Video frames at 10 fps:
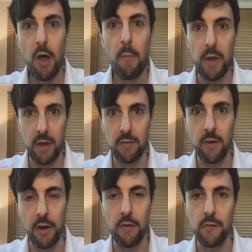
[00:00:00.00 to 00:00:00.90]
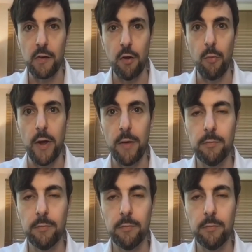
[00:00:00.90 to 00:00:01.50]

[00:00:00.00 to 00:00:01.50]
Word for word: being done in a secure way.